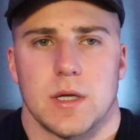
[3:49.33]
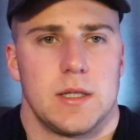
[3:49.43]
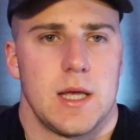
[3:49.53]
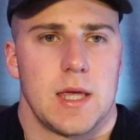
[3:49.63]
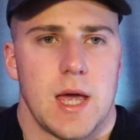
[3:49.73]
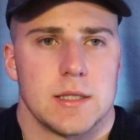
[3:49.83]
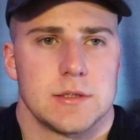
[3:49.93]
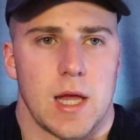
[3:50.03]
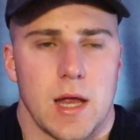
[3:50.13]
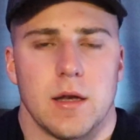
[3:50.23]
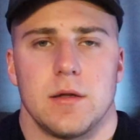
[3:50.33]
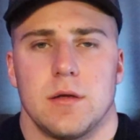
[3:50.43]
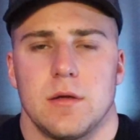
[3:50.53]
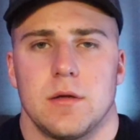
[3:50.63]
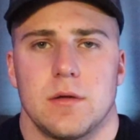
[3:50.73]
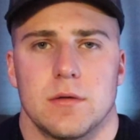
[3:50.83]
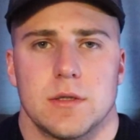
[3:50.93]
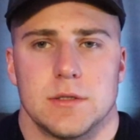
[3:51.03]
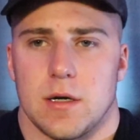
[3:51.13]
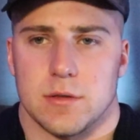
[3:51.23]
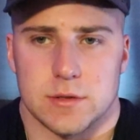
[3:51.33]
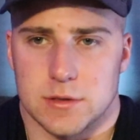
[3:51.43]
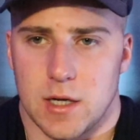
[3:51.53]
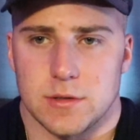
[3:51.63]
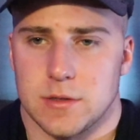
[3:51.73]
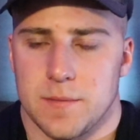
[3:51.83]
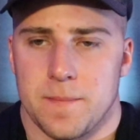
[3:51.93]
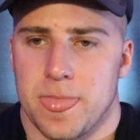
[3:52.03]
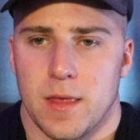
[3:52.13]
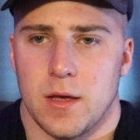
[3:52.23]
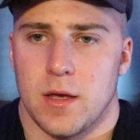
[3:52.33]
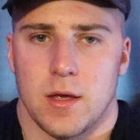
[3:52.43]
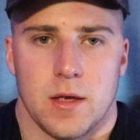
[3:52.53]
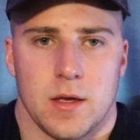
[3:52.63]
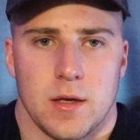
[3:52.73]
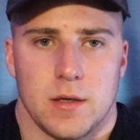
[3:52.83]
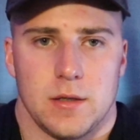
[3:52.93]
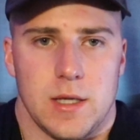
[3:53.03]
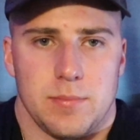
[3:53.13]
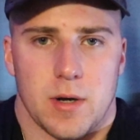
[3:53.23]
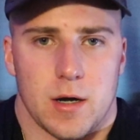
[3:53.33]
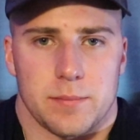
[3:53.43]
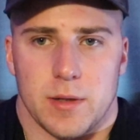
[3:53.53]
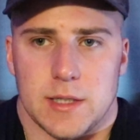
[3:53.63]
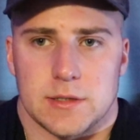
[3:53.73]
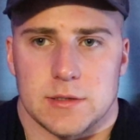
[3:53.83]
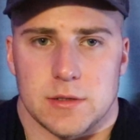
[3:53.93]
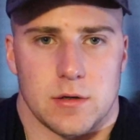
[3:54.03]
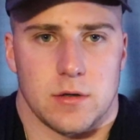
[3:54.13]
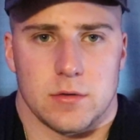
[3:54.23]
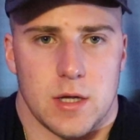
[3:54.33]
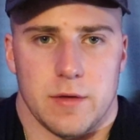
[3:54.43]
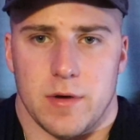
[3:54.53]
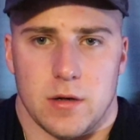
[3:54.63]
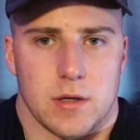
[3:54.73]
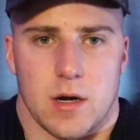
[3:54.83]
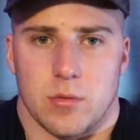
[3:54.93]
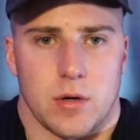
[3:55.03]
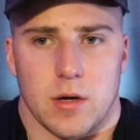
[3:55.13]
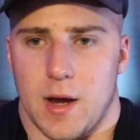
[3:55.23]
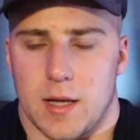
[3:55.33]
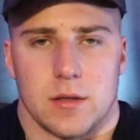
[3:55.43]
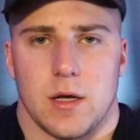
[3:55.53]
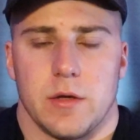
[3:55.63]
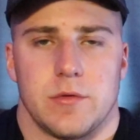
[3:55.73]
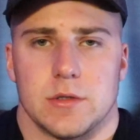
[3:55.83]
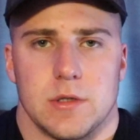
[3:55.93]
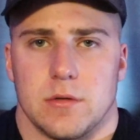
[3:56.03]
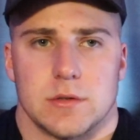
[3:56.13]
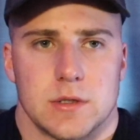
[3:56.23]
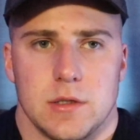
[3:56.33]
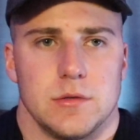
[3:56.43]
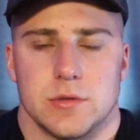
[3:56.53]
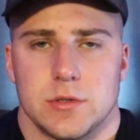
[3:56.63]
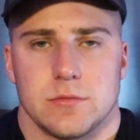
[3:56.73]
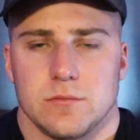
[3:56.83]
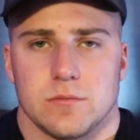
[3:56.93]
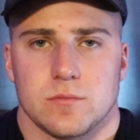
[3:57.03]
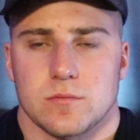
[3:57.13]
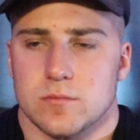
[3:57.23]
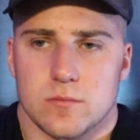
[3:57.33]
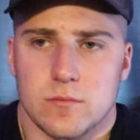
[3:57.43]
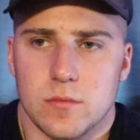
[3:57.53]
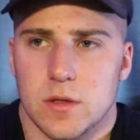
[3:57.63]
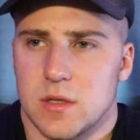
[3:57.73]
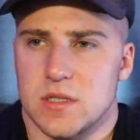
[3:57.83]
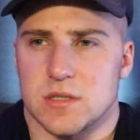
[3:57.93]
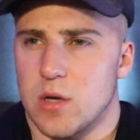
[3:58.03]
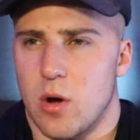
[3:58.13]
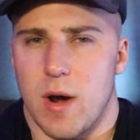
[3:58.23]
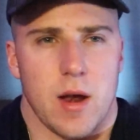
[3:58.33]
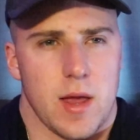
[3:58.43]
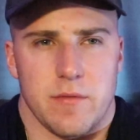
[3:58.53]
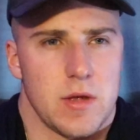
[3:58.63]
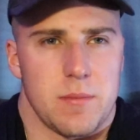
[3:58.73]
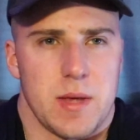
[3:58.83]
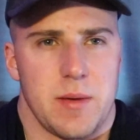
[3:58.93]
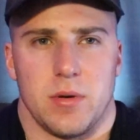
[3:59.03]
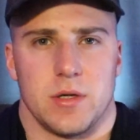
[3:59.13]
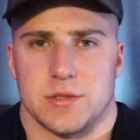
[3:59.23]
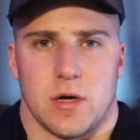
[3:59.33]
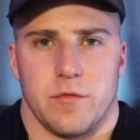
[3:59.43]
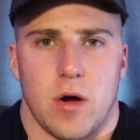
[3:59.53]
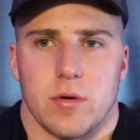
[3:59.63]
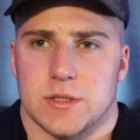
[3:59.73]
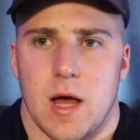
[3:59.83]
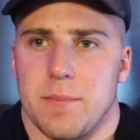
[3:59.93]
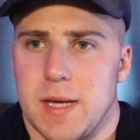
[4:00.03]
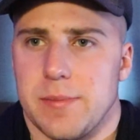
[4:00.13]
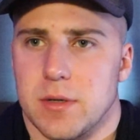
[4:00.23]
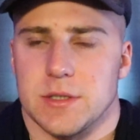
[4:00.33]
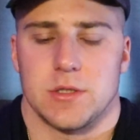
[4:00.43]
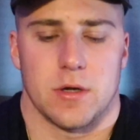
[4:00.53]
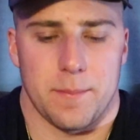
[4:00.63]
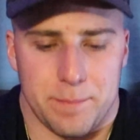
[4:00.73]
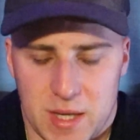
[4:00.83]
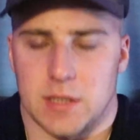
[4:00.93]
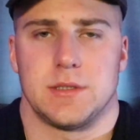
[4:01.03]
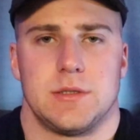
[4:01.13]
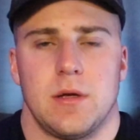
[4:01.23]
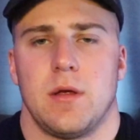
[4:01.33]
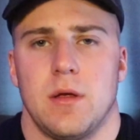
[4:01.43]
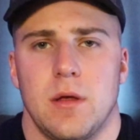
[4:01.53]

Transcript: And they can't stand it because they're in such deep dark places in their own life. I don't care where you're at in life. There's no excuse to just go around envying people. You're so focused on people because you're a bitch.